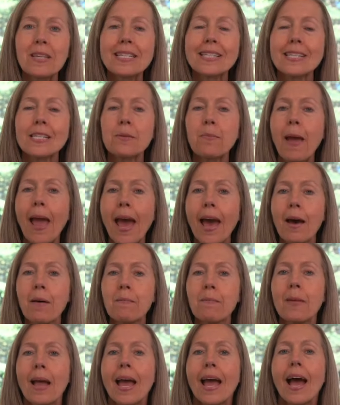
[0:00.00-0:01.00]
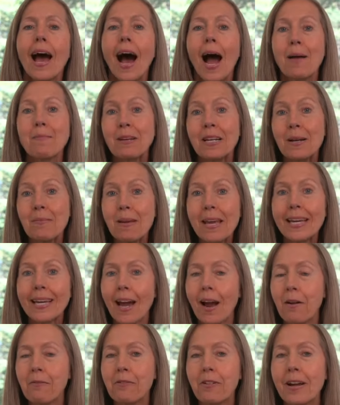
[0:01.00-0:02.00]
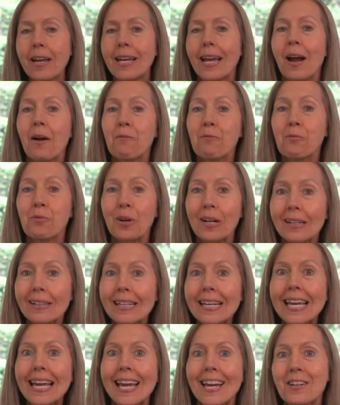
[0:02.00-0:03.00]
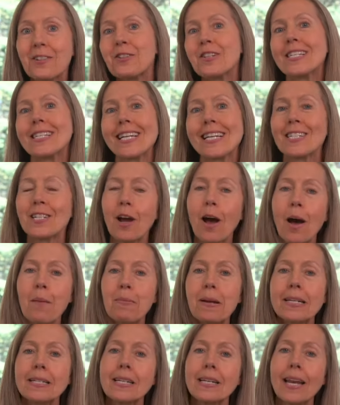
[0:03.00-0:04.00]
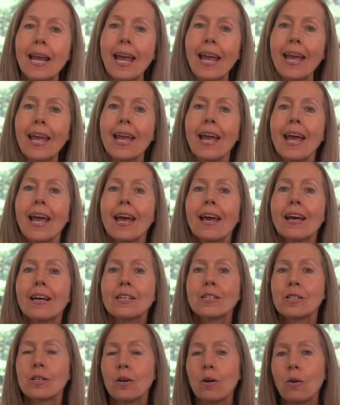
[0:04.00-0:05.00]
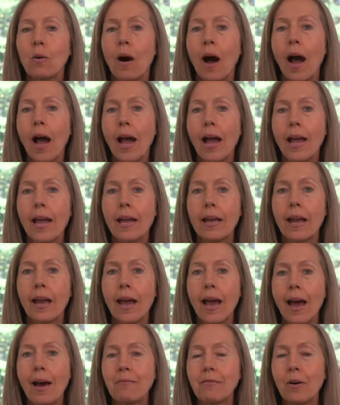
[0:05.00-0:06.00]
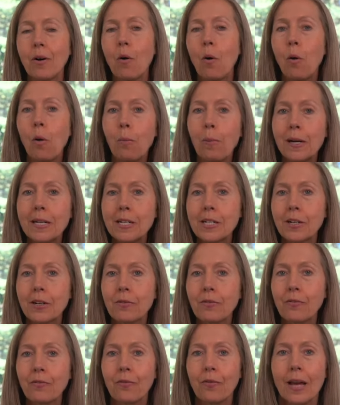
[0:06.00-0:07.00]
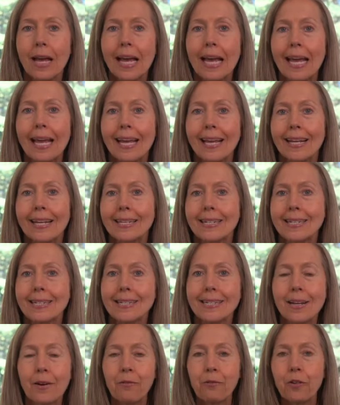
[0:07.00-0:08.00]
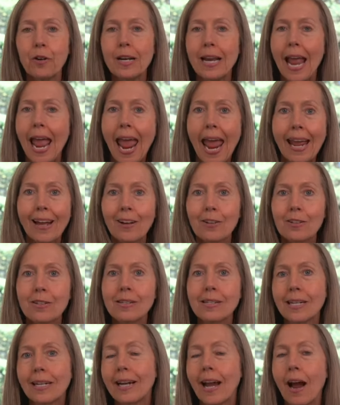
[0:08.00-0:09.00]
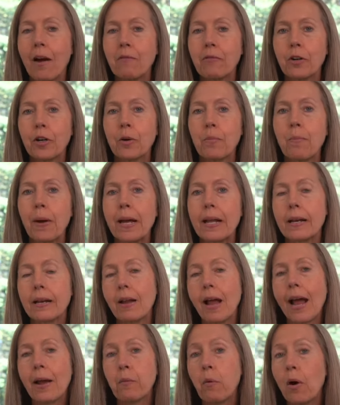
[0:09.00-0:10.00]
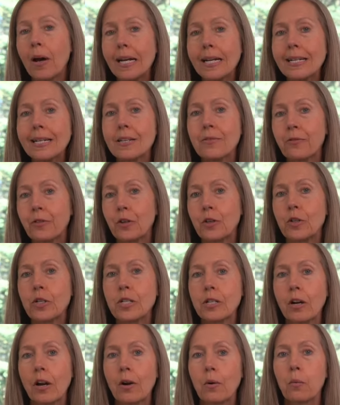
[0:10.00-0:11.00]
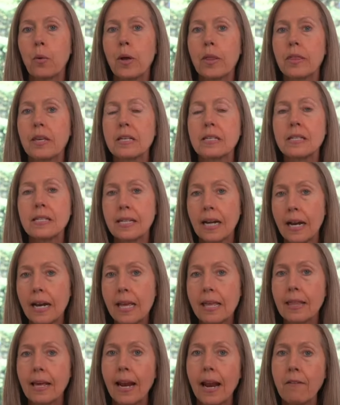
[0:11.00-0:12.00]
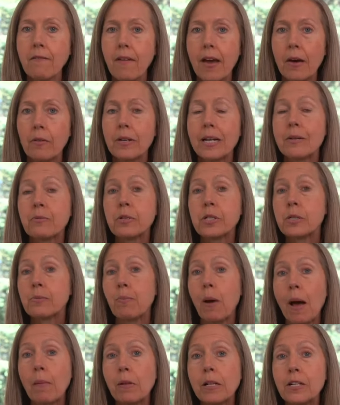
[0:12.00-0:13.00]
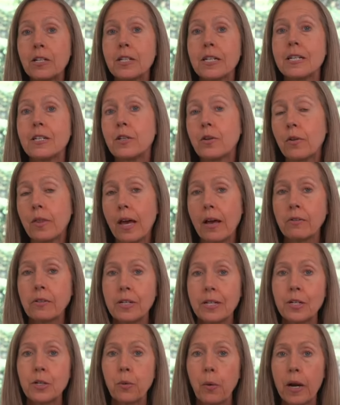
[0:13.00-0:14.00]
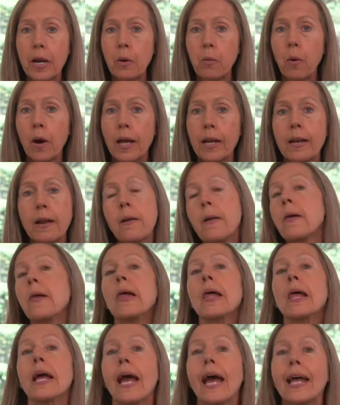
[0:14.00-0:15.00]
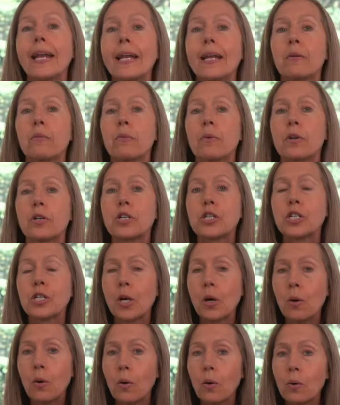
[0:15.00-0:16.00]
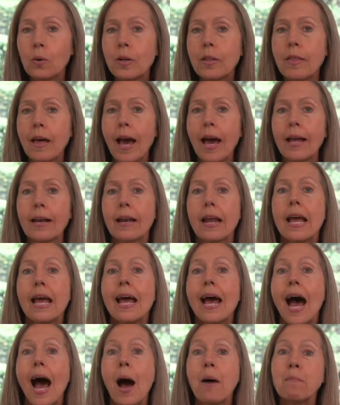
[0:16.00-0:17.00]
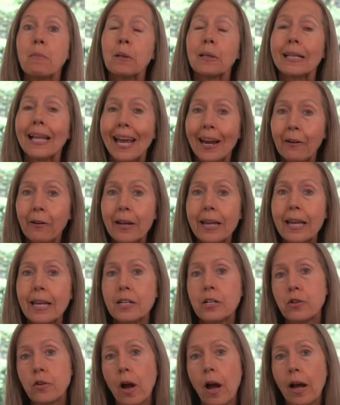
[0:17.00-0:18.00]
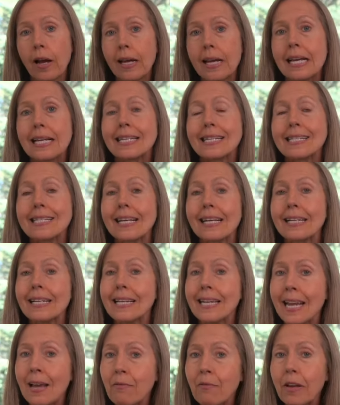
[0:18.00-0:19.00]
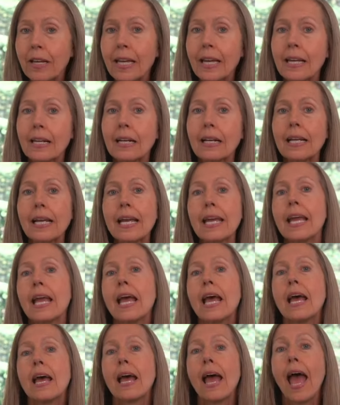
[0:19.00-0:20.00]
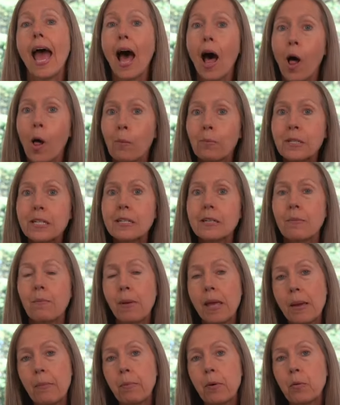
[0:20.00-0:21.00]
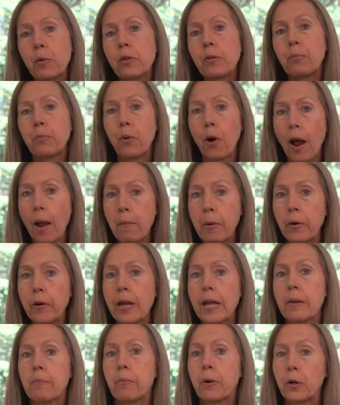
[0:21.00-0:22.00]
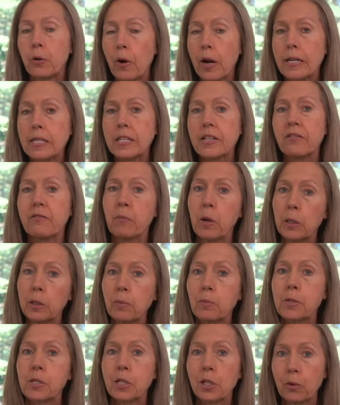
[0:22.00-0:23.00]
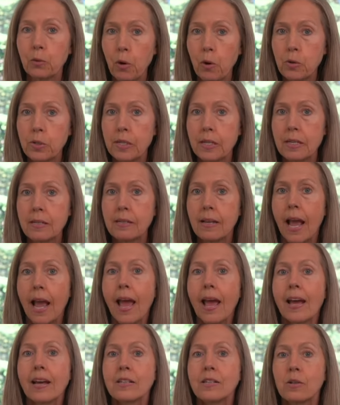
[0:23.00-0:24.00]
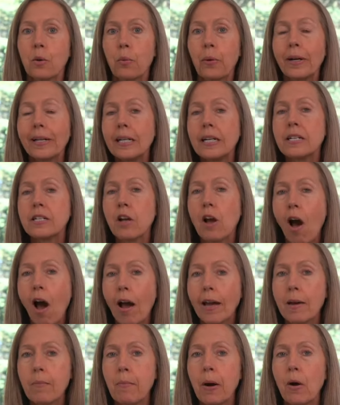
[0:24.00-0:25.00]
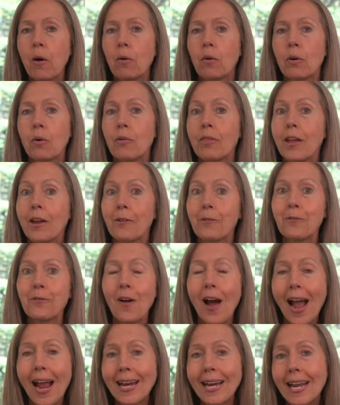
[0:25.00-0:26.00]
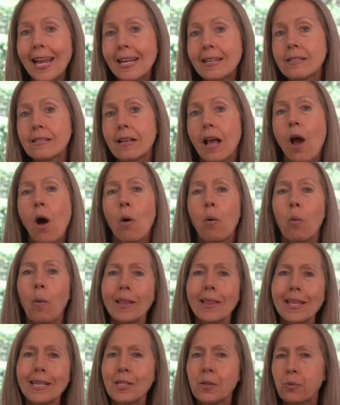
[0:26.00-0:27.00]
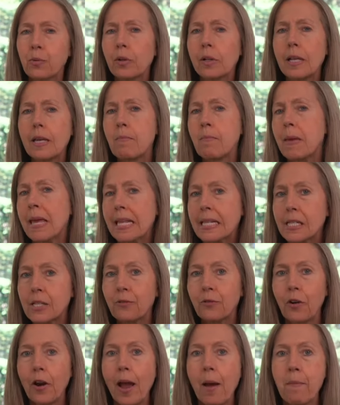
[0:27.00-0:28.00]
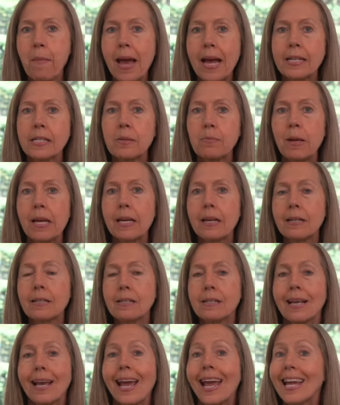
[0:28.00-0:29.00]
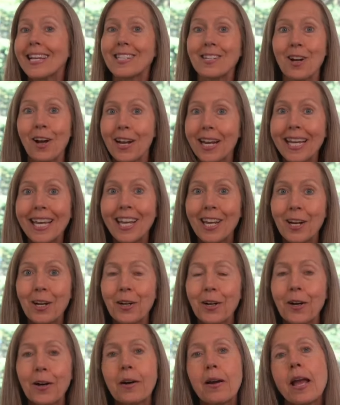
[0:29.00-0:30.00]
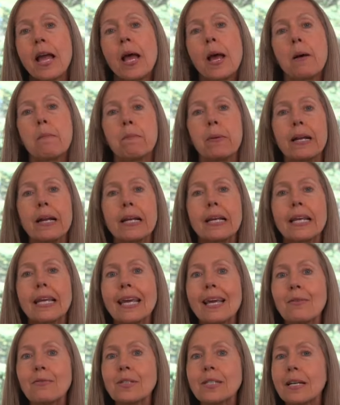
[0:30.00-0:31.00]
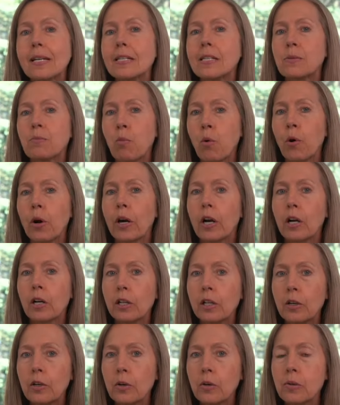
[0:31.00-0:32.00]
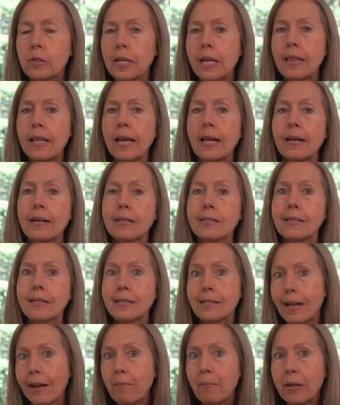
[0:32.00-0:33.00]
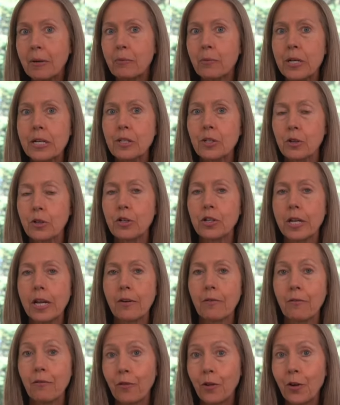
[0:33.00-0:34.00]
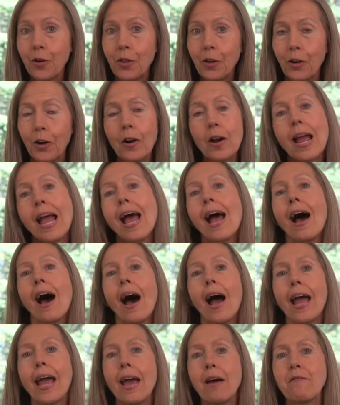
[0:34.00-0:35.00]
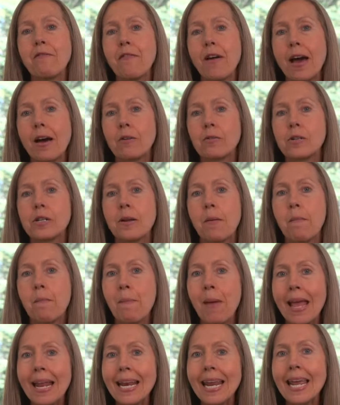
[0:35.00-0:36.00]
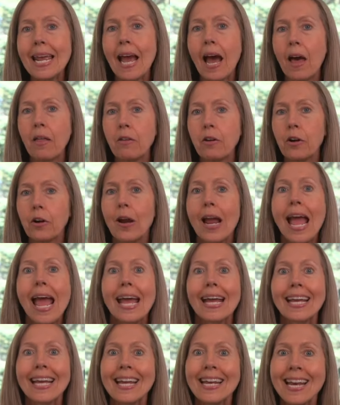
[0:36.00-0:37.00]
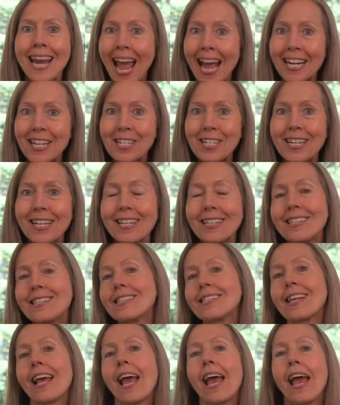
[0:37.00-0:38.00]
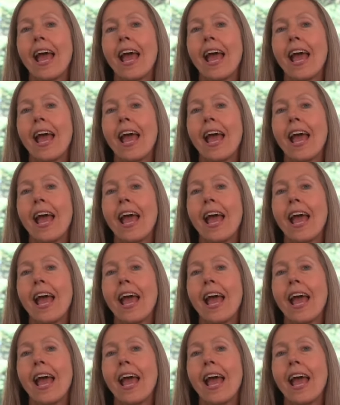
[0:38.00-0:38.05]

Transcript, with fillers: This is Pam. I'm going to be covering a really interesting topic today. So I have a whole bunch of different angles to cover, but I wanted to first start with a study that I found. It was published in 2021, and it showed that a malaria drug significantly helped people with primary progressive multiple sclerosis. So we're going to talk about their findings, what this really means for MS, because it's not a cure, but it gives us more clues. And then since I've been researching further, I have found many other connections.